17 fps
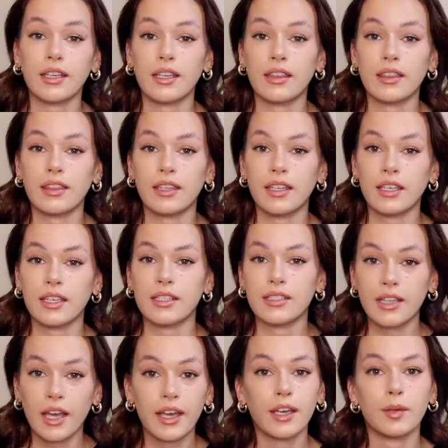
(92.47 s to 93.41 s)
in the
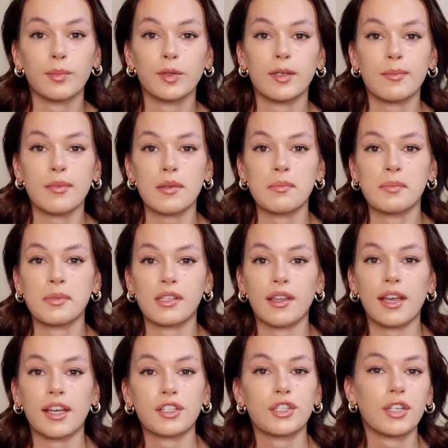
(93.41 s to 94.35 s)
entire premium
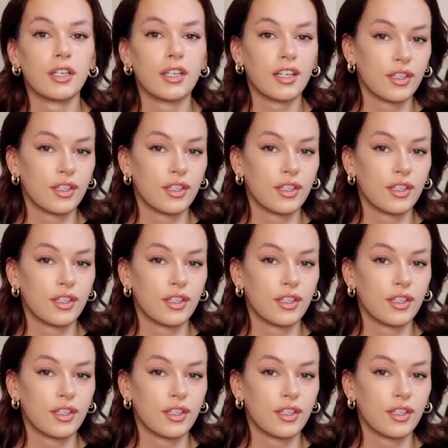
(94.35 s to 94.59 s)
selection,